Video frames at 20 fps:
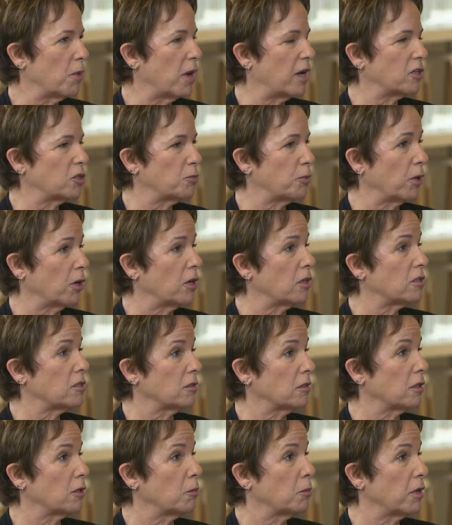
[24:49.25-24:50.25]
might experience
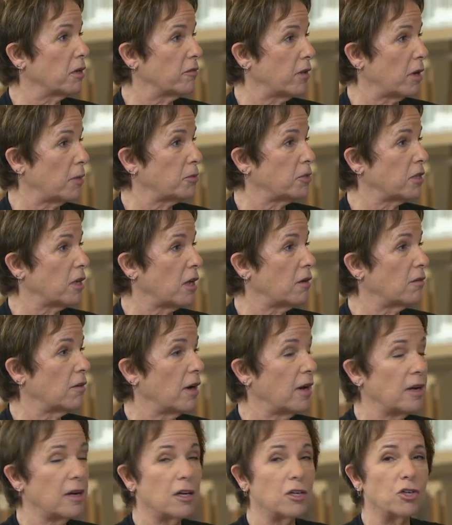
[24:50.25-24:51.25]
a little bit of upset, right?